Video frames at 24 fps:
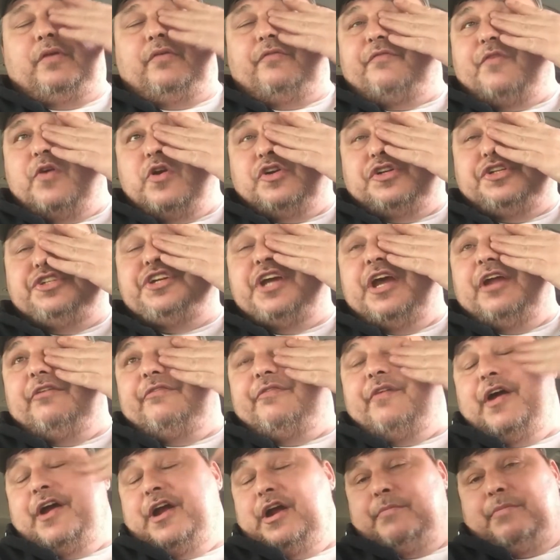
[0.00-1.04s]
first gen
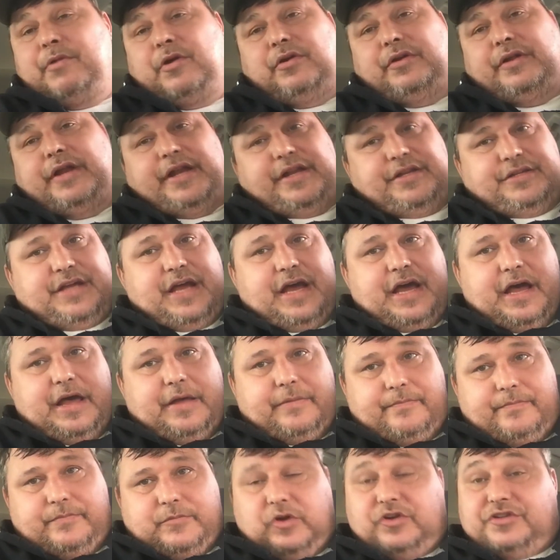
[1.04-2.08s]
Firebird that he's got,
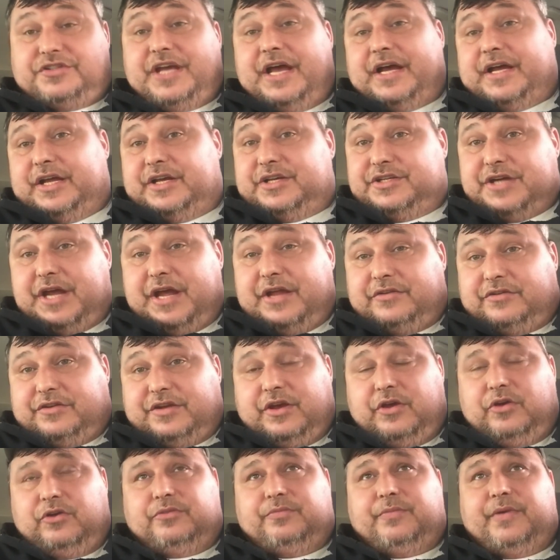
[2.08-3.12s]
or second gen,
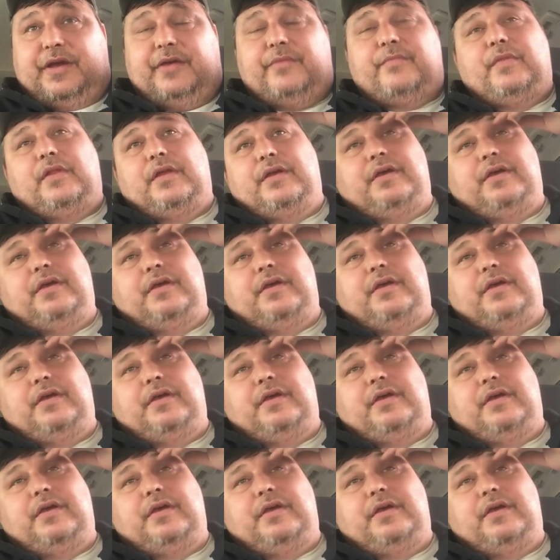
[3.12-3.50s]
excuse me.